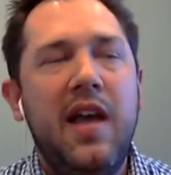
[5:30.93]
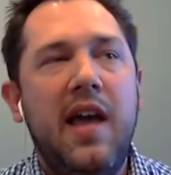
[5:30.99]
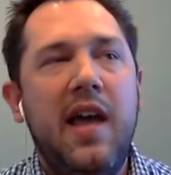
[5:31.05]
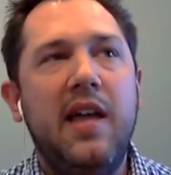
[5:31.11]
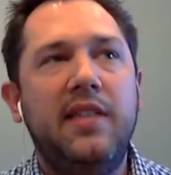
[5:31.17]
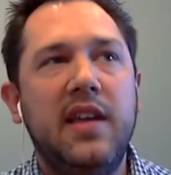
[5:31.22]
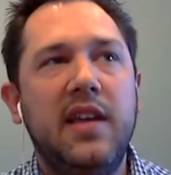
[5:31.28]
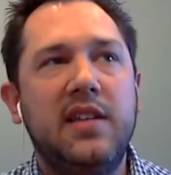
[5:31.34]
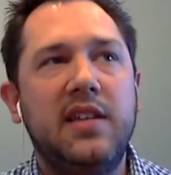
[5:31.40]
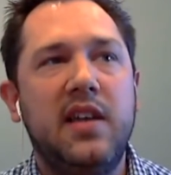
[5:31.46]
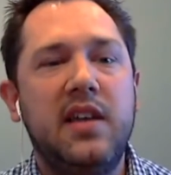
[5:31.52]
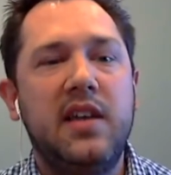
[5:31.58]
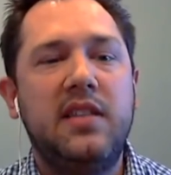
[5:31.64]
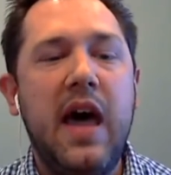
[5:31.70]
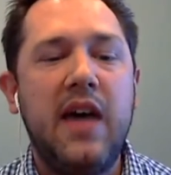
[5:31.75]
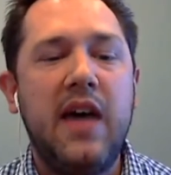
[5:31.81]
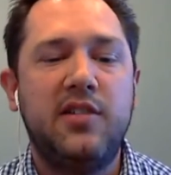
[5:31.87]
and things like
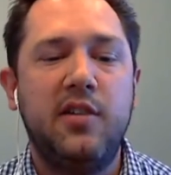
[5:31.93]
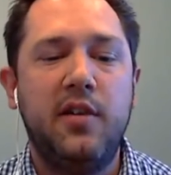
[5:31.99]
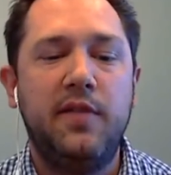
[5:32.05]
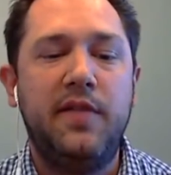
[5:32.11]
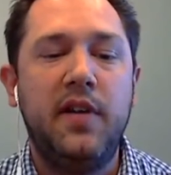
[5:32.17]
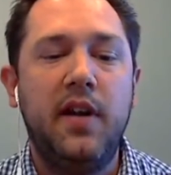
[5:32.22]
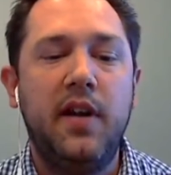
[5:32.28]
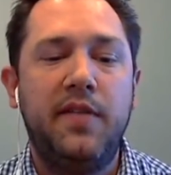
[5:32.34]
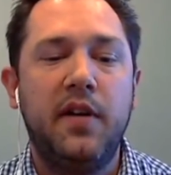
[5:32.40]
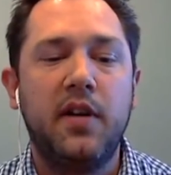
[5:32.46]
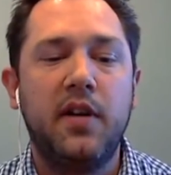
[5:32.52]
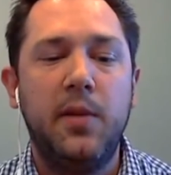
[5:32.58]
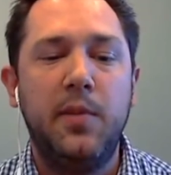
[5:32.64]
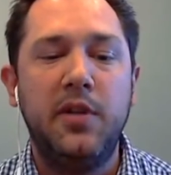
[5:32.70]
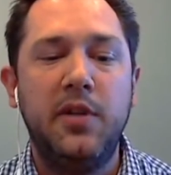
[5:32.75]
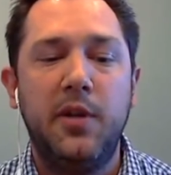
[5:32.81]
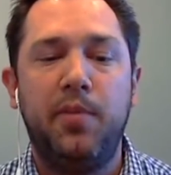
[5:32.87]
that. So if they're going
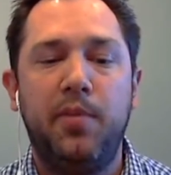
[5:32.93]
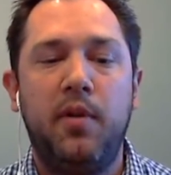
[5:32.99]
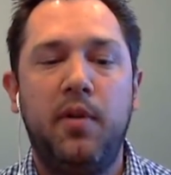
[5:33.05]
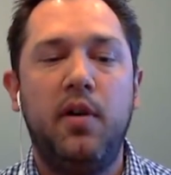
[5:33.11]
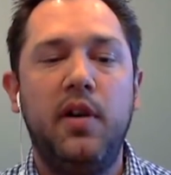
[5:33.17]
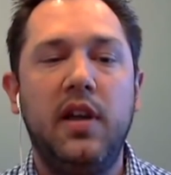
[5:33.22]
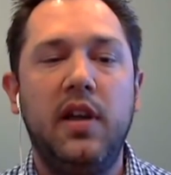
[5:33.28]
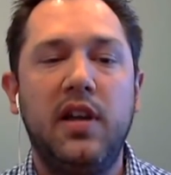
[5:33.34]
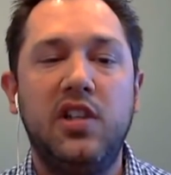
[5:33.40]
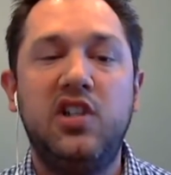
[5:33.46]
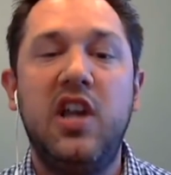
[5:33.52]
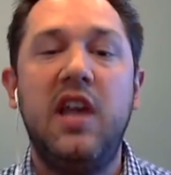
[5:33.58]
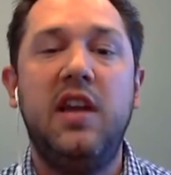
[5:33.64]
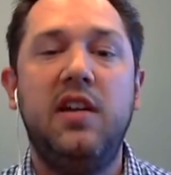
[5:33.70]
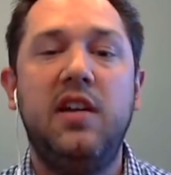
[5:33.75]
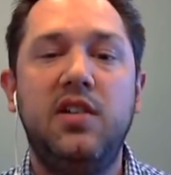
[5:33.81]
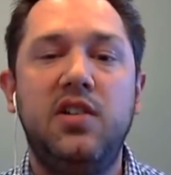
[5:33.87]
to be deploying a
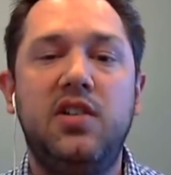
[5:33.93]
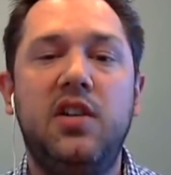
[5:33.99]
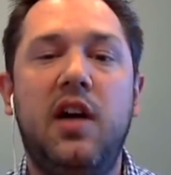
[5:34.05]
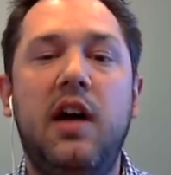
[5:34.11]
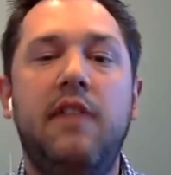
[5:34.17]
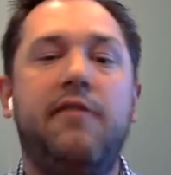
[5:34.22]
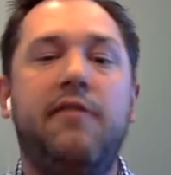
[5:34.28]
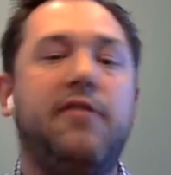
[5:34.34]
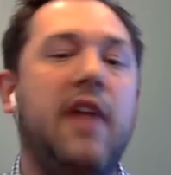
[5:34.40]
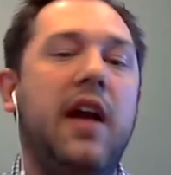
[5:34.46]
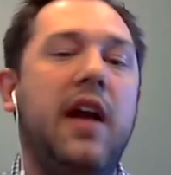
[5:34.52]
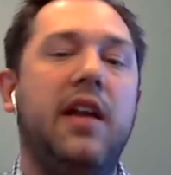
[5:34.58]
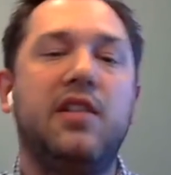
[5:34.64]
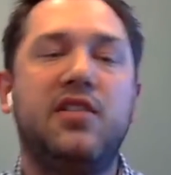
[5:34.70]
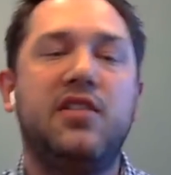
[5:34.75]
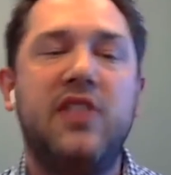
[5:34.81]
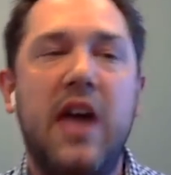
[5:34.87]
change on Friday
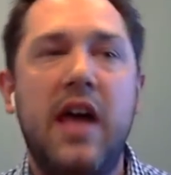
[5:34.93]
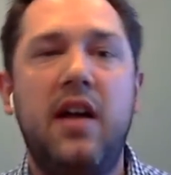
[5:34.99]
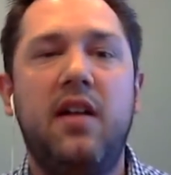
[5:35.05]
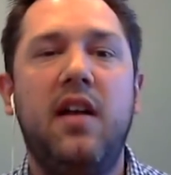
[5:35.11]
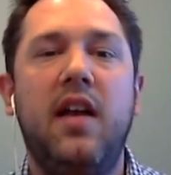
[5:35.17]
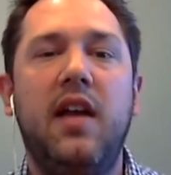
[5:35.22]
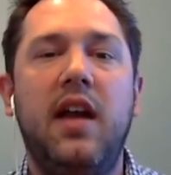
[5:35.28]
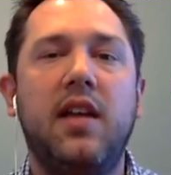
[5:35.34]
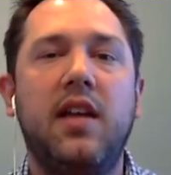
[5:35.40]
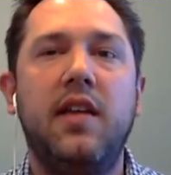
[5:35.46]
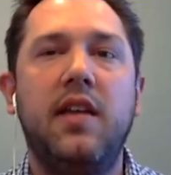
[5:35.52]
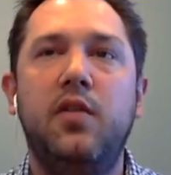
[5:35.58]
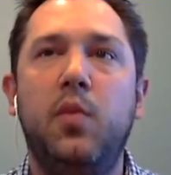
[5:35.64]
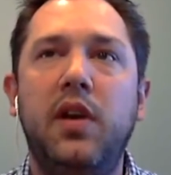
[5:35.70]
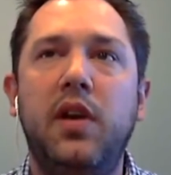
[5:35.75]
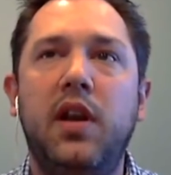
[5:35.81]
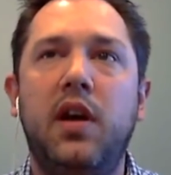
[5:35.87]
or Saturday at a given
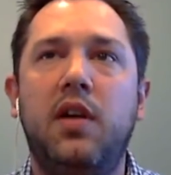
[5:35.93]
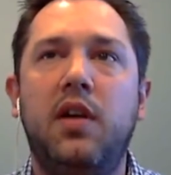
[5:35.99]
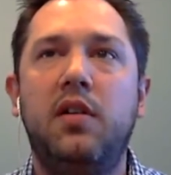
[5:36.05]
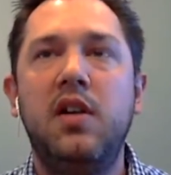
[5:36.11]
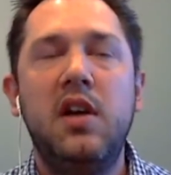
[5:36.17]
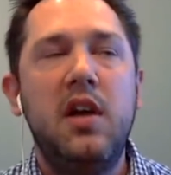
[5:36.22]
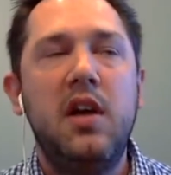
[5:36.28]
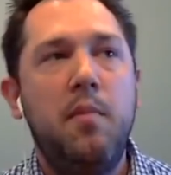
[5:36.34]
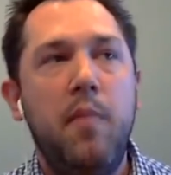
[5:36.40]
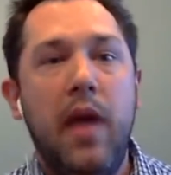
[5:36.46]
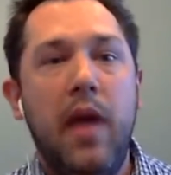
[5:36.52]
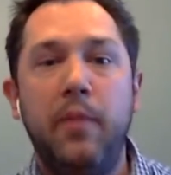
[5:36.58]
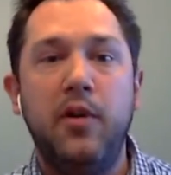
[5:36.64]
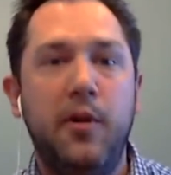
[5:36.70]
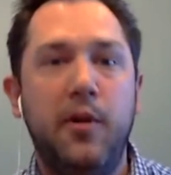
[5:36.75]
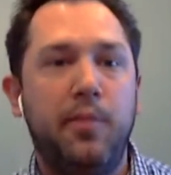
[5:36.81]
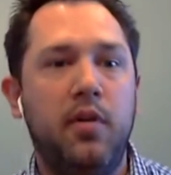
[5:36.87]
window,
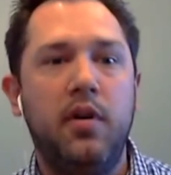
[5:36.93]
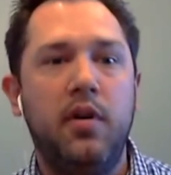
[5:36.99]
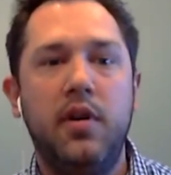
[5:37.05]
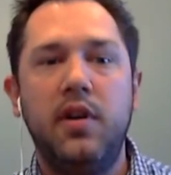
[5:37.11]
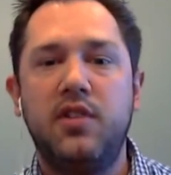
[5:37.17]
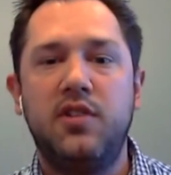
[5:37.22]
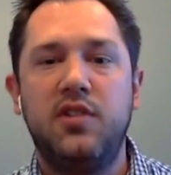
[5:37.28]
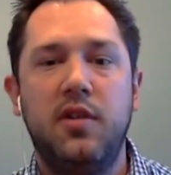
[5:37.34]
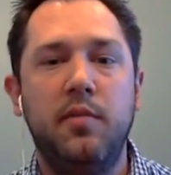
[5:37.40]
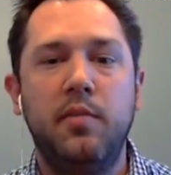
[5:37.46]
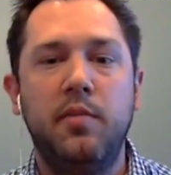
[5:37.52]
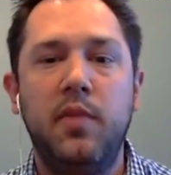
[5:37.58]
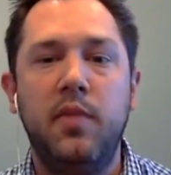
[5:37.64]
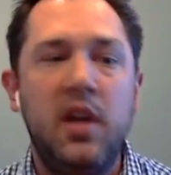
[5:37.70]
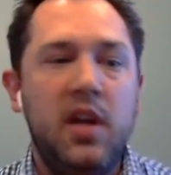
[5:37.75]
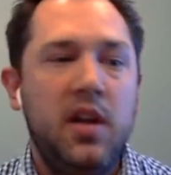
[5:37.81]
maybe deploying some